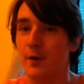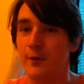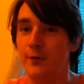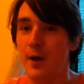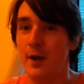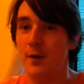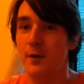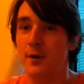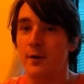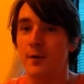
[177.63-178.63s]
So
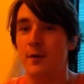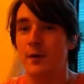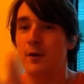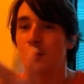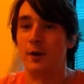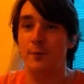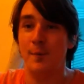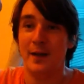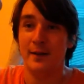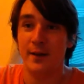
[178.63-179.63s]
let's
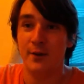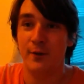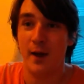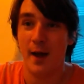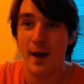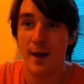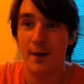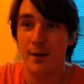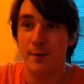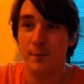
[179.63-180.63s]
make this
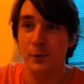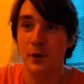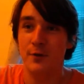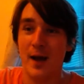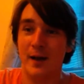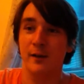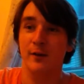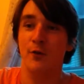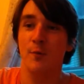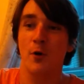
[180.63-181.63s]
blue tack a
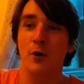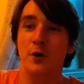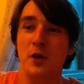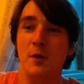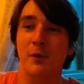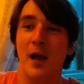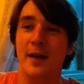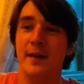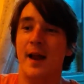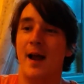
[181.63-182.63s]
little more
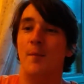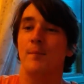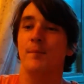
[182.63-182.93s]
cube-like now.